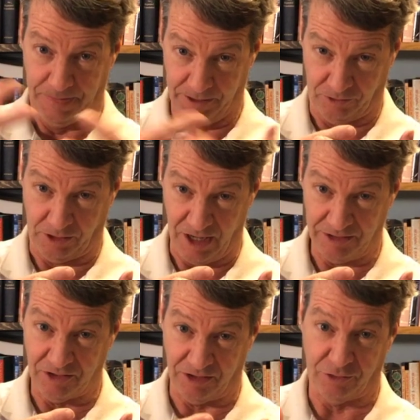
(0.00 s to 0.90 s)
It's a
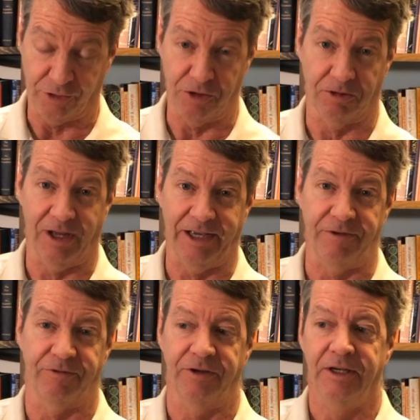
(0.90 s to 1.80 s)
contest for your
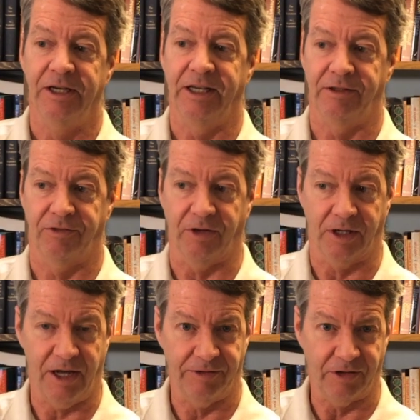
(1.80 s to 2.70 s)
life, and it's a
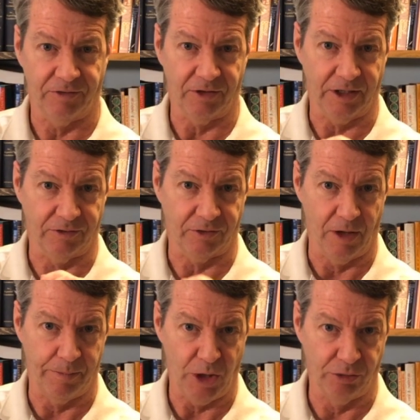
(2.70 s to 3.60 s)
contest against
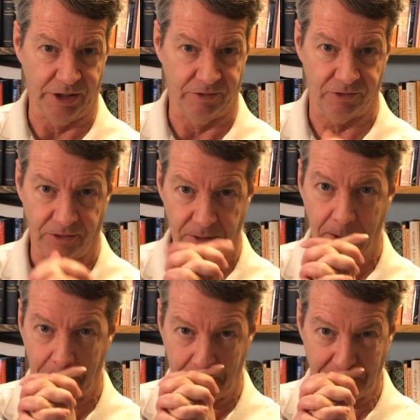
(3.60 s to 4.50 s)
opponents.
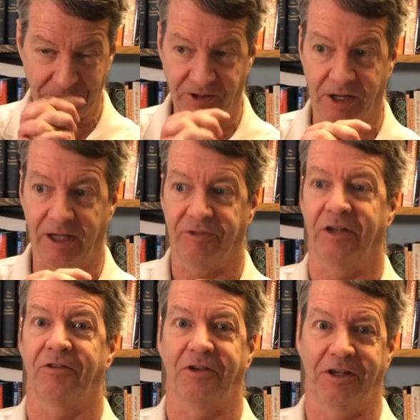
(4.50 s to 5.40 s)
It's a
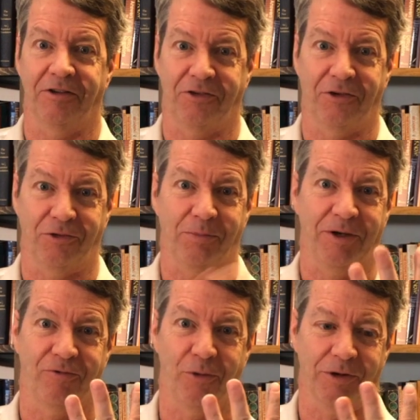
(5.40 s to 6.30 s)
contest against those
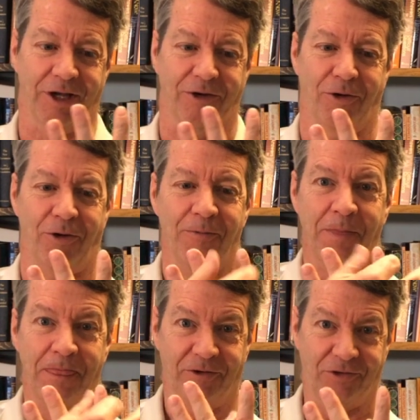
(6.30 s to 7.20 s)
big four that I call
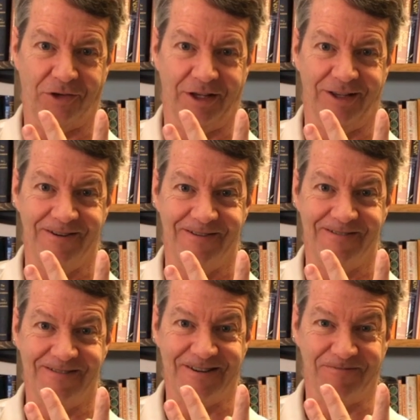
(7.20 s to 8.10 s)
sin.
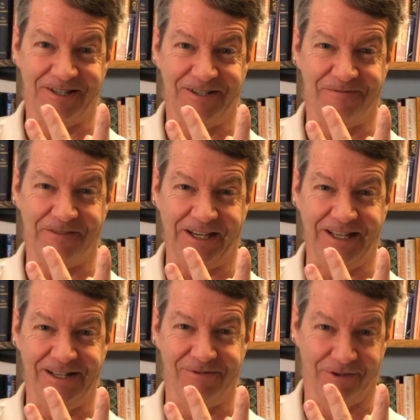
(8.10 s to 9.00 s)
I'm ready to
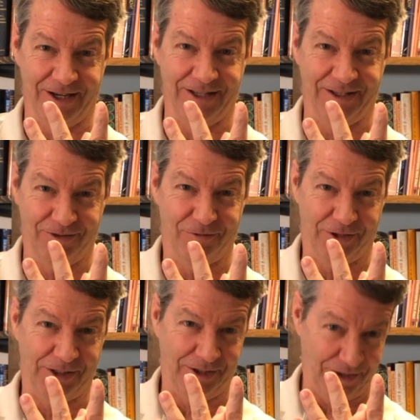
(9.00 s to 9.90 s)
fight right?
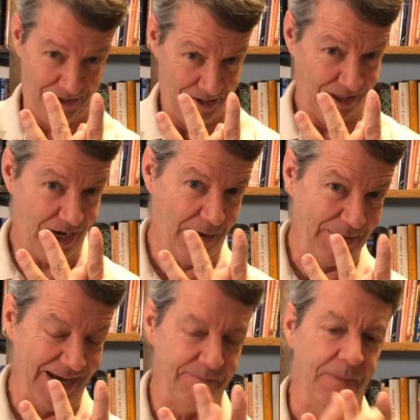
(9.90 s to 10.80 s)
Ready to
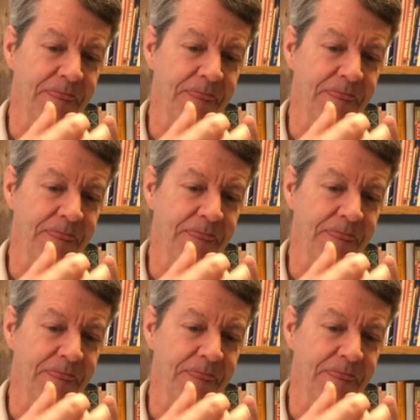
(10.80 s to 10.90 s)
combat